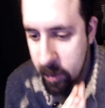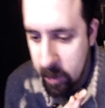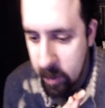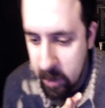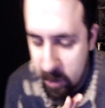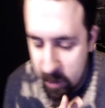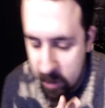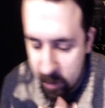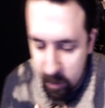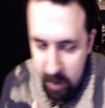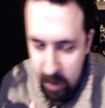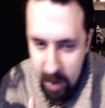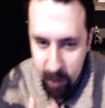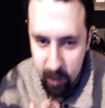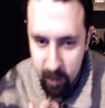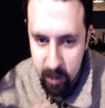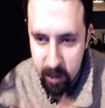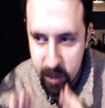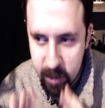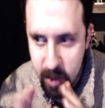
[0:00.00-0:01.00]
let's have
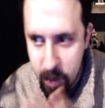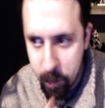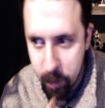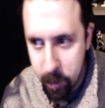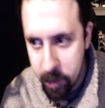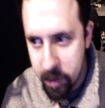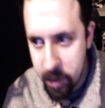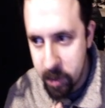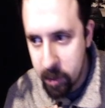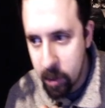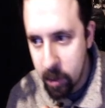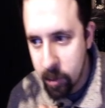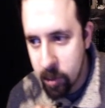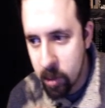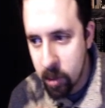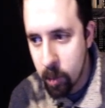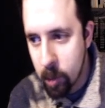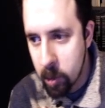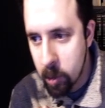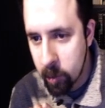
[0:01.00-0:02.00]
a separate discussion
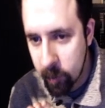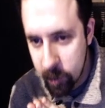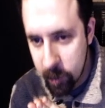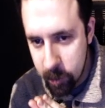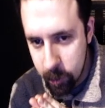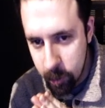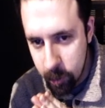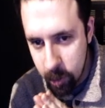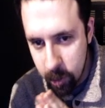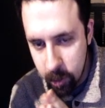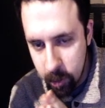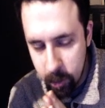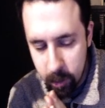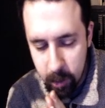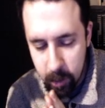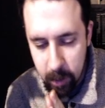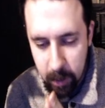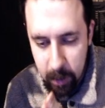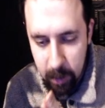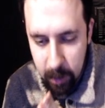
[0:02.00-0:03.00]
about her vision card.
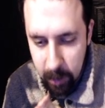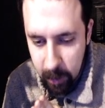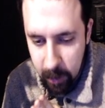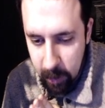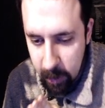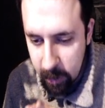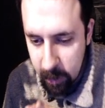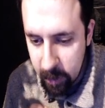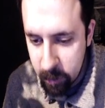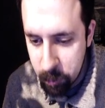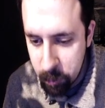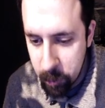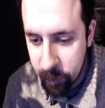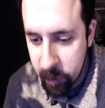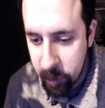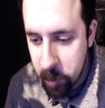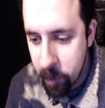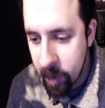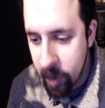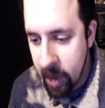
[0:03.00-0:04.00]
And let's
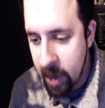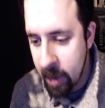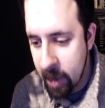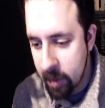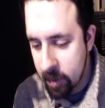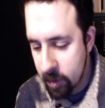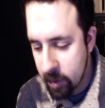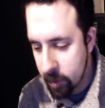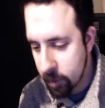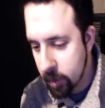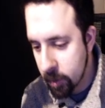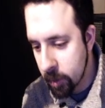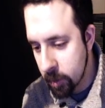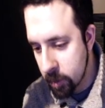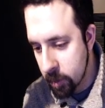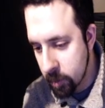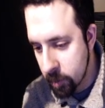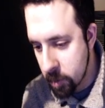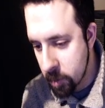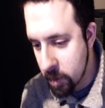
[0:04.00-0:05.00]
review that
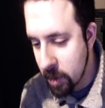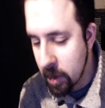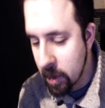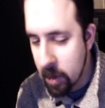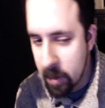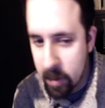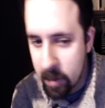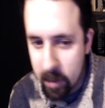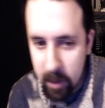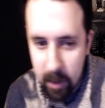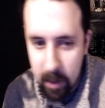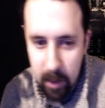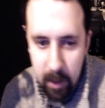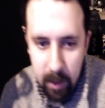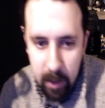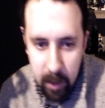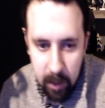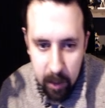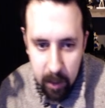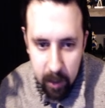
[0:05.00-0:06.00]
first for you guys.
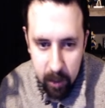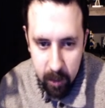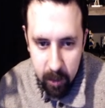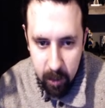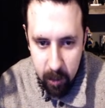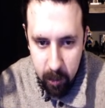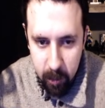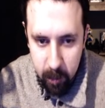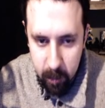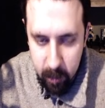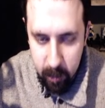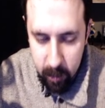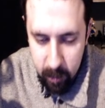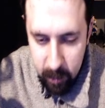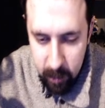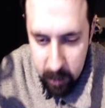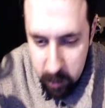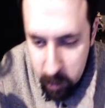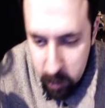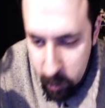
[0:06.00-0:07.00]
So,
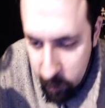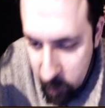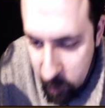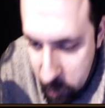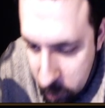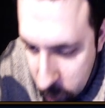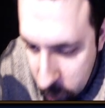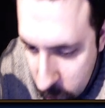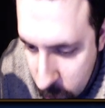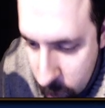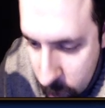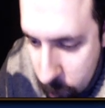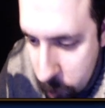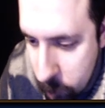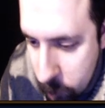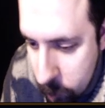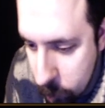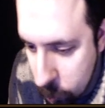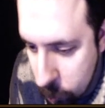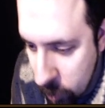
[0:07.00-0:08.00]
is her vision card
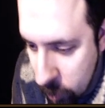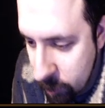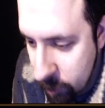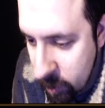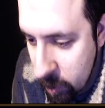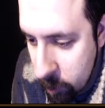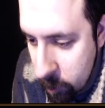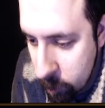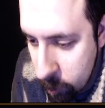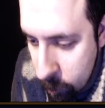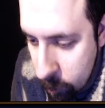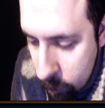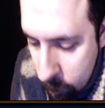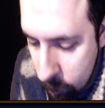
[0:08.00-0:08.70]
premium?